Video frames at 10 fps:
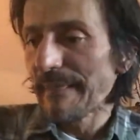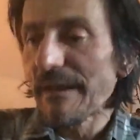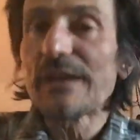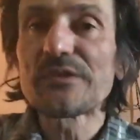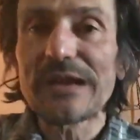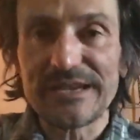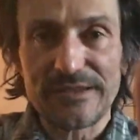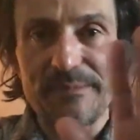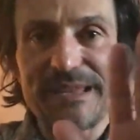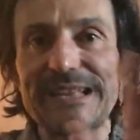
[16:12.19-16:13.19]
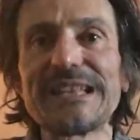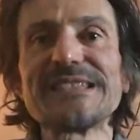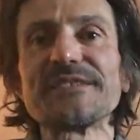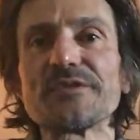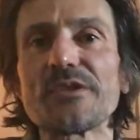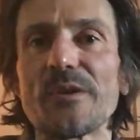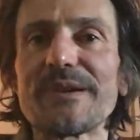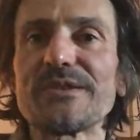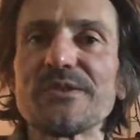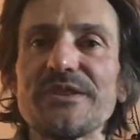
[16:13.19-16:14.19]
I mean, at least in Europe, I
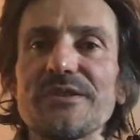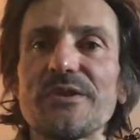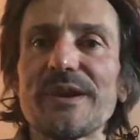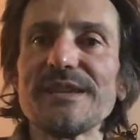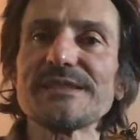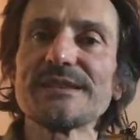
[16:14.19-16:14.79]
don't know in the US.